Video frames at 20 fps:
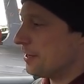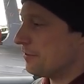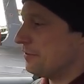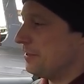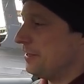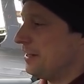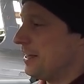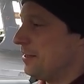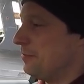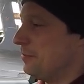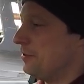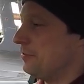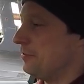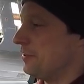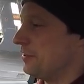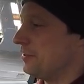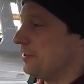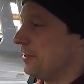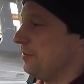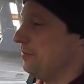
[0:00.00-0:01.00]
definitely an element
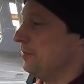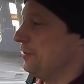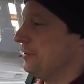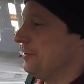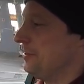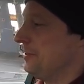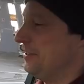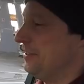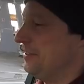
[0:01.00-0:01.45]
of excitement.